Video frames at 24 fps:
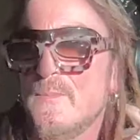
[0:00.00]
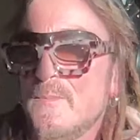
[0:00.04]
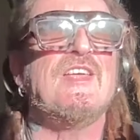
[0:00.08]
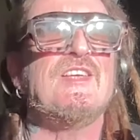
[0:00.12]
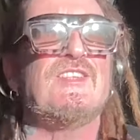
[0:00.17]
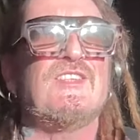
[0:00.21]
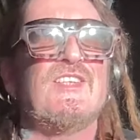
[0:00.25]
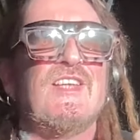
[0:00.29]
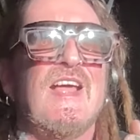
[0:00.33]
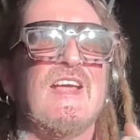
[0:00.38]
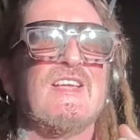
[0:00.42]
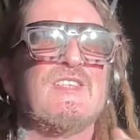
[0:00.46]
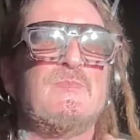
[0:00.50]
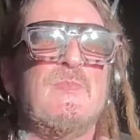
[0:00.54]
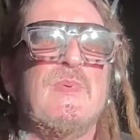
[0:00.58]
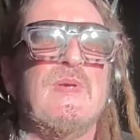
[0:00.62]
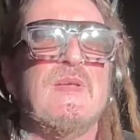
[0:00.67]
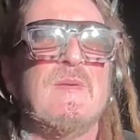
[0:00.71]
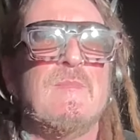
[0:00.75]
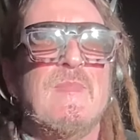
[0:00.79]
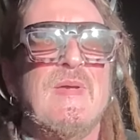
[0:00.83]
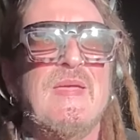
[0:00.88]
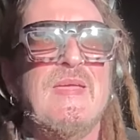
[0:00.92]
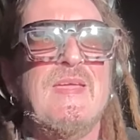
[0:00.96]
This has
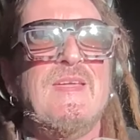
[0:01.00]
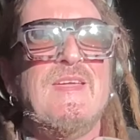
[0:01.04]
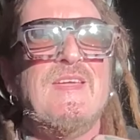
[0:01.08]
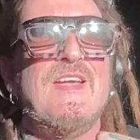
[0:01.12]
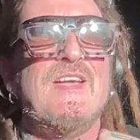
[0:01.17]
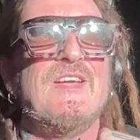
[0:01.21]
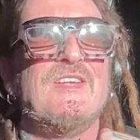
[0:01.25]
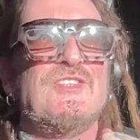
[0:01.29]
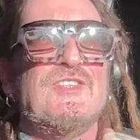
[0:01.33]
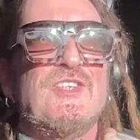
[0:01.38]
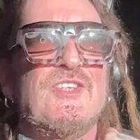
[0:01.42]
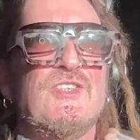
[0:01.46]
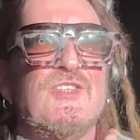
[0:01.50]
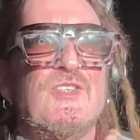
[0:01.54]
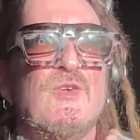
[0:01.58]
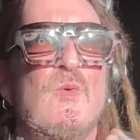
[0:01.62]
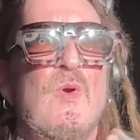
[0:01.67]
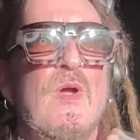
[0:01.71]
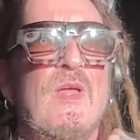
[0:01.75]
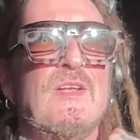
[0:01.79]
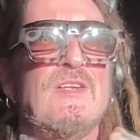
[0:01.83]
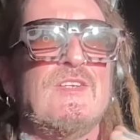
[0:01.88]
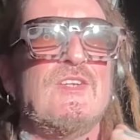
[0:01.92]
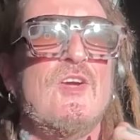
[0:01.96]
been me, Ginger
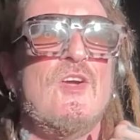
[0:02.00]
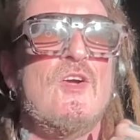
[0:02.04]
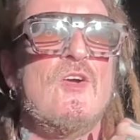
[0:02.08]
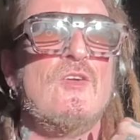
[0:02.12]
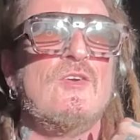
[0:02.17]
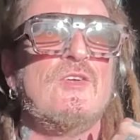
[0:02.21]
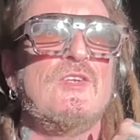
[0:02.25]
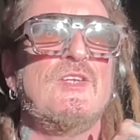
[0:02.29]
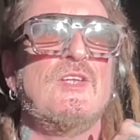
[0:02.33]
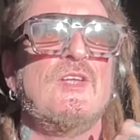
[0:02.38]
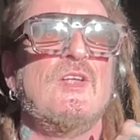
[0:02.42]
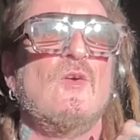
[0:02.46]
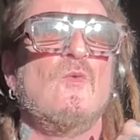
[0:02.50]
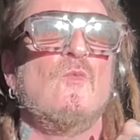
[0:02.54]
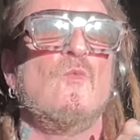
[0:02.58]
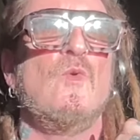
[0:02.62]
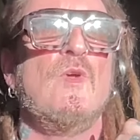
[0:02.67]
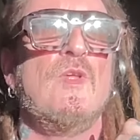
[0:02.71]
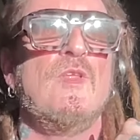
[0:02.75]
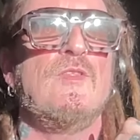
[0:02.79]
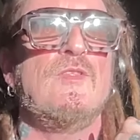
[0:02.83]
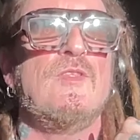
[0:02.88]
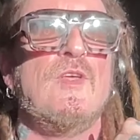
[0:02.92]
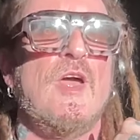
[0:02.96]
Wildheart,
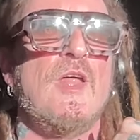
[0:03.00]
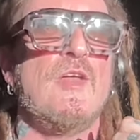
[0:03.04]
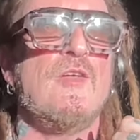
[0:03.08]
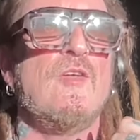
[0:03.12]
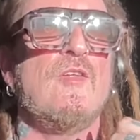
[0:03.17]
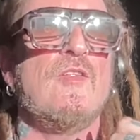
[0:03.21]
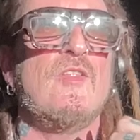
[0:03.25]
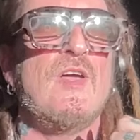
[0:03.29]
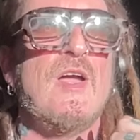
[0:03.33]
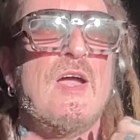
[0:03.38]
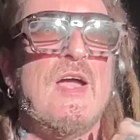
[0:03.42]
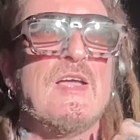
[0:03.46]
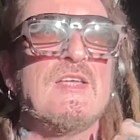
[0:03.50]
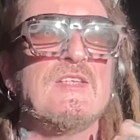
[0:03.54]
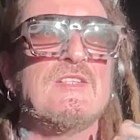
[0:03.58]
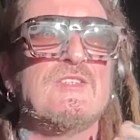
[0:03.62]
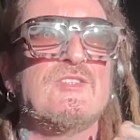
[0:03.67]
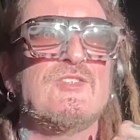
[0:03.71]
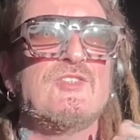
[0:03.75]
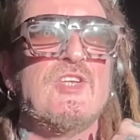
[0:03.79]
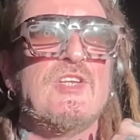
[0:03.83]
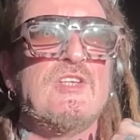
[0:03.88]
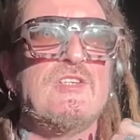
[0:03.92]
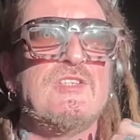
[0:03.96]
with another
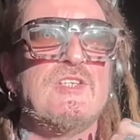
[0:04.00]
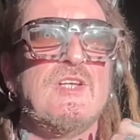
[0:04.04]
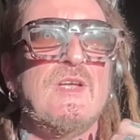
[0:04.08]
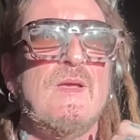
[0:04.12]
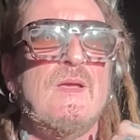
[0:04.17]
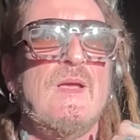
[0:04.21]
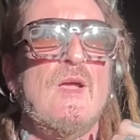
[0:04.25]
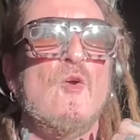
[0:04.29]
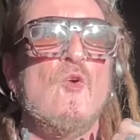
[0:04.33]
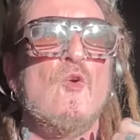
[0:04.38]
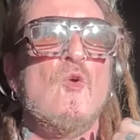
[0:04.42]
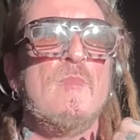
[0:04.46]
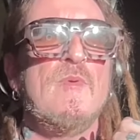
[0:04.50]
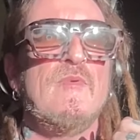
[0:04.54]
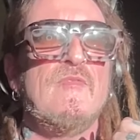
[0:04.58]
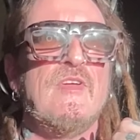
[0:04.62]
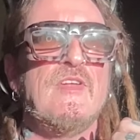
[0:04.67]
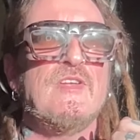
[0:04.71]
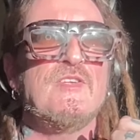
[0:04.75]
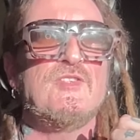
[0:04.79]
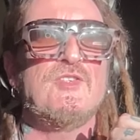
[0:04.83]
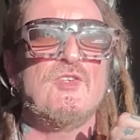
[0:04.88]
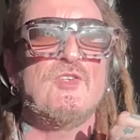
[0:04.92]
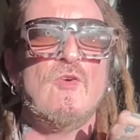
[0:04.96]
Ask Ginger. I hope you've
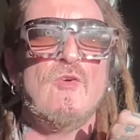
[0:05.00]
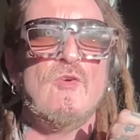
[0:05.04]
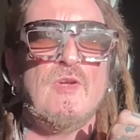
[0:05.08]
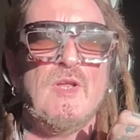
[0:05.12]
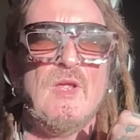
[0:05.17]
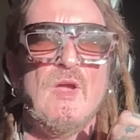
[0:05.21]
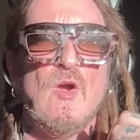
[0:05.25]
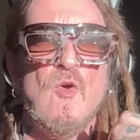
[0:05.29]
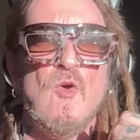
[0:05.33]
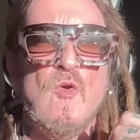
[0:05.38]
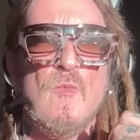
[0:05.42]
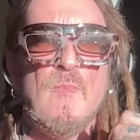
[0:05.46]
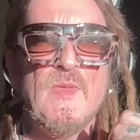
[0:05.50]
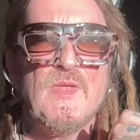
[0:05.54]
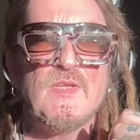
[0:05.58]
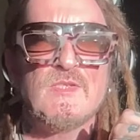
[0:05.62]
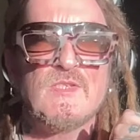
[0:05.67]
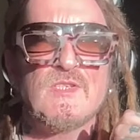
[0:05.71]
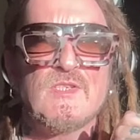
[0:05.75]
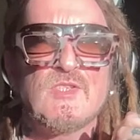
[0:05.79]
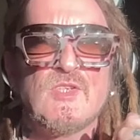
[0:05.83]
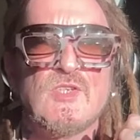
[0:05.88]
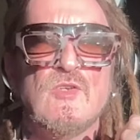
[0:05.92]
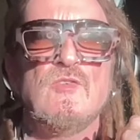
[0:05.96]
enjoyed it. I hope
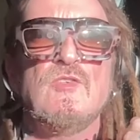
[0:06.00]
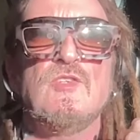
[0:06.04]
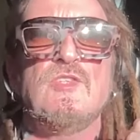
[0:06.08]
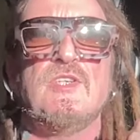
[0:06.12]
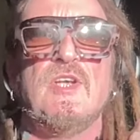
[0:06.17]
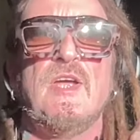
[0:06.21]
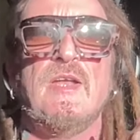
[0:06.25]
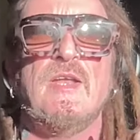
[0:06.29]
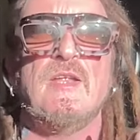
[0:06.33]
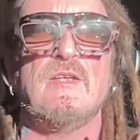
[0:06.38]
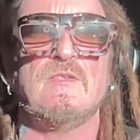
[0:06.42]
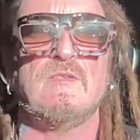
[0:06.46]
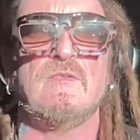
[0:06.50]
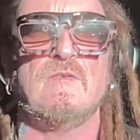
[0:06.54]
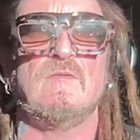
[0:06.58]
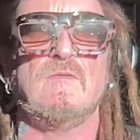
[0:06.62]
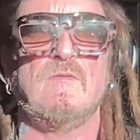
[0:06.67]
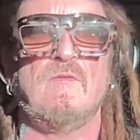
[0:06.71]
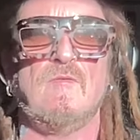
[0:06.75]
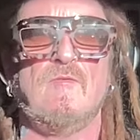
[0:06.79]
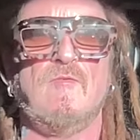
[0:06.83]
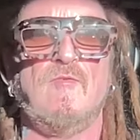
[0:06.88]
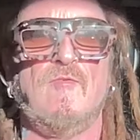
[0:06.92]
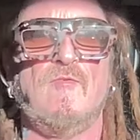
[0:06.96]
this sunshine hasn't
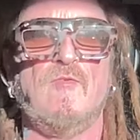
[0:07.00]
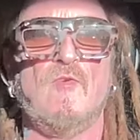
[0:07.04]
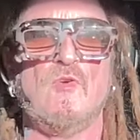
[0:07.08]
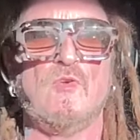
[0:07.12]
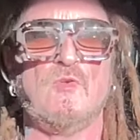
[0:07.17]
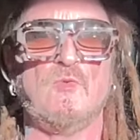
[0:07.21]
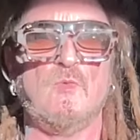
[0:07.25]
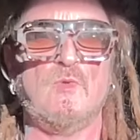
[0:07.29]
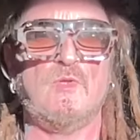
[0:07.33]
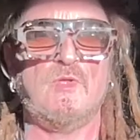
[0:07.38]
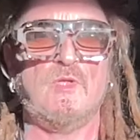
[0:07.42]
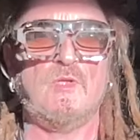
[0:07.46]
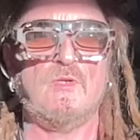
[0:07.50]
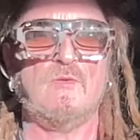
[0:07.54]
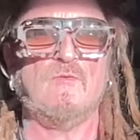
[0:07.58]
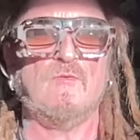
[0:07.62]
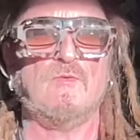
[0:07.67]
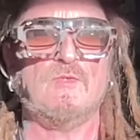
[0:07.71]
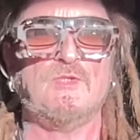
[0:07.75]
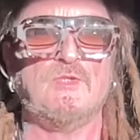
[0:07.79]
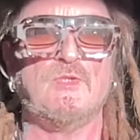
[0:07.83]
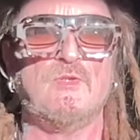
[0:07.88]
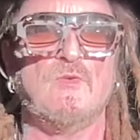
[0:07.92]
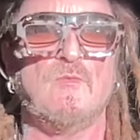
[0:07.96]
fucked with you
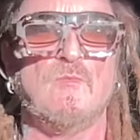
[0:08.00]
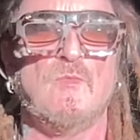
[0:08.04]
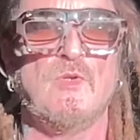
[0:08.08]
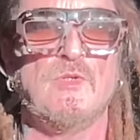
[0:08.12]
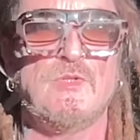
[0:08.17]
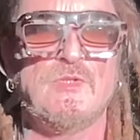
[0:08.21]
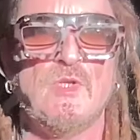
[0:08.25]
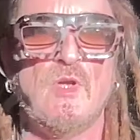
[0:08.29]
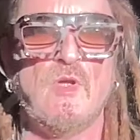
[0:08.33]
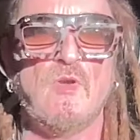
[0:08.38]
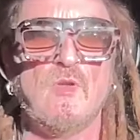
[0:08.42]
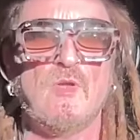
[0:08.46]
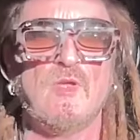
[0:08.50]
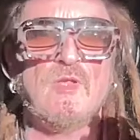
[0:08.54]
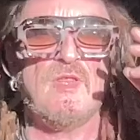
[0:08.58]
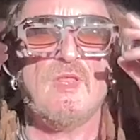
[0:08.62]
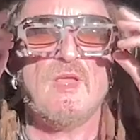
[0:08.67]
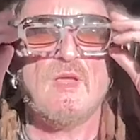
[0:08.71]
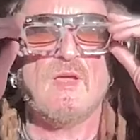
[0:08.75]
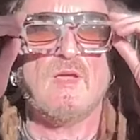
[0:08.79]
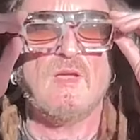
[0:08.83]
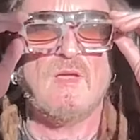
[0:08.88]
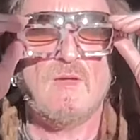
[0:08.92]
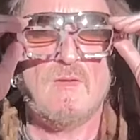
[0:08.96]
too much. Oh, look at
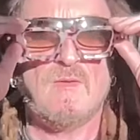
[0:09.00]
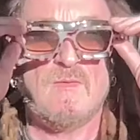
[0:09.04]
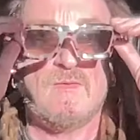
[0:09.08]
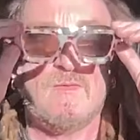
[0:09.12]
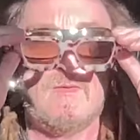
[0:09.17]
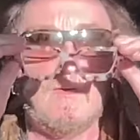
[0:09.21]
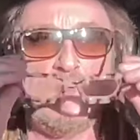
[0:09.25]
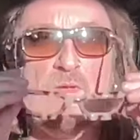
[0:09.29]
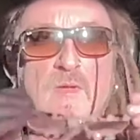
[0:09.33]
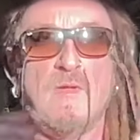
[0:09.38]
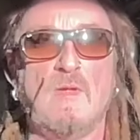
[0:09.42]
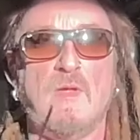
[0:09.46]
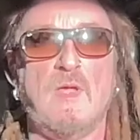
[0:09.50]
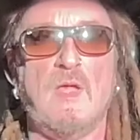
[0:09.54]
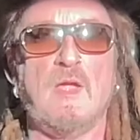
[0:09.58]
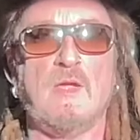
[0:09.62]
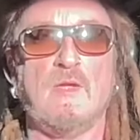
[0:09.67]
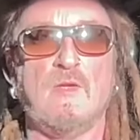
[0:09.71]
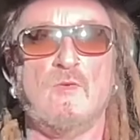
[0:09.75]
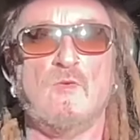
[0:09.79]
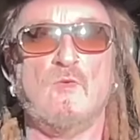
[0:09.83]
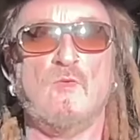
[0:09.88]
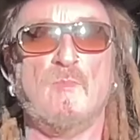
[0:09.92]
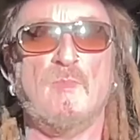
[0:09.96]
that. I
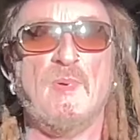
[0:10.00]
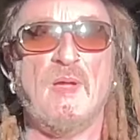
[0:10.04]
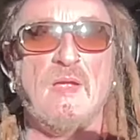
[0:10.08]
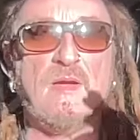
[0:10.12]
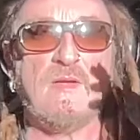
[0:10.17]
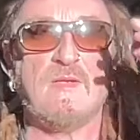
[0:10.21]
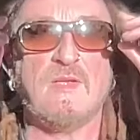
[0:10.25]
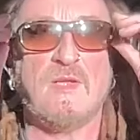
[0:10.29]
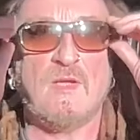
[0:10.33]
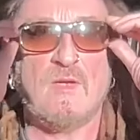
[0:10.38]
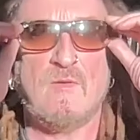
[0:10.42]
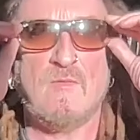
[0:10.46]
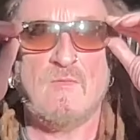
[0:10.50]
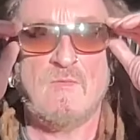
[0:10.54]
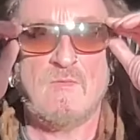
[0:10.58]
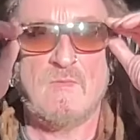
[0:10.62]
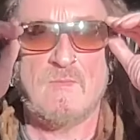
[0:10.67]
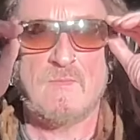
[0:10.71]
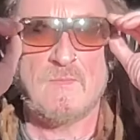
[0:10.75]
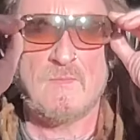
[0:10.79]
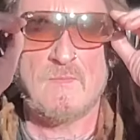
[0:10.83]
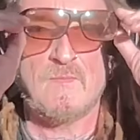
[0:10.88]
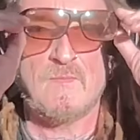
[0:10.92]
can go back now.